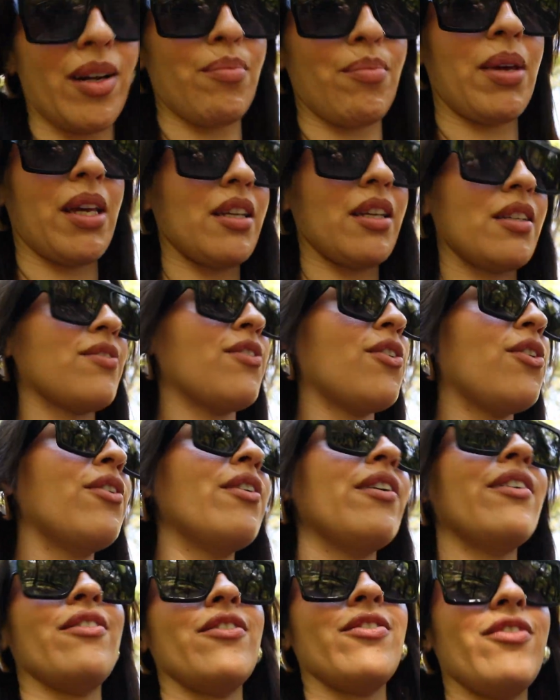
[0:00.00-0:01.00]
peaceful
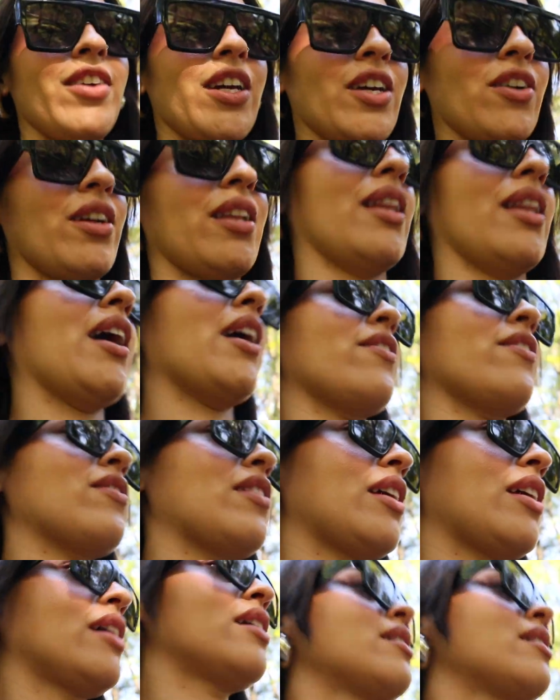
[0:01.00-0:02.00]
and very
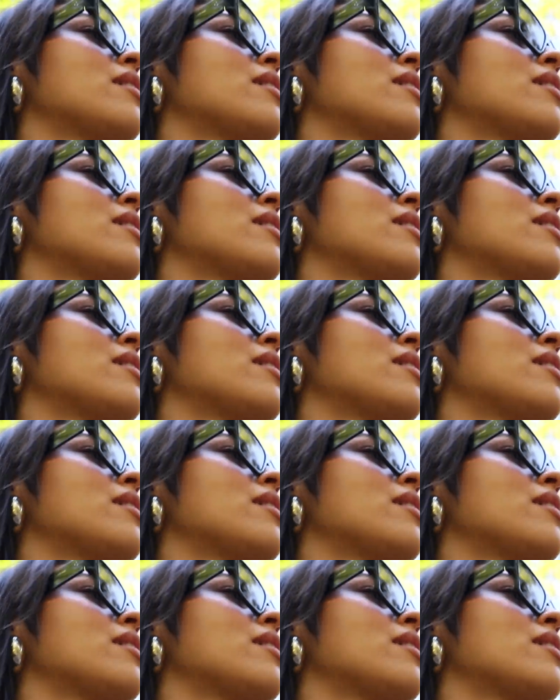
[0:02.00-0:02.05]
lively.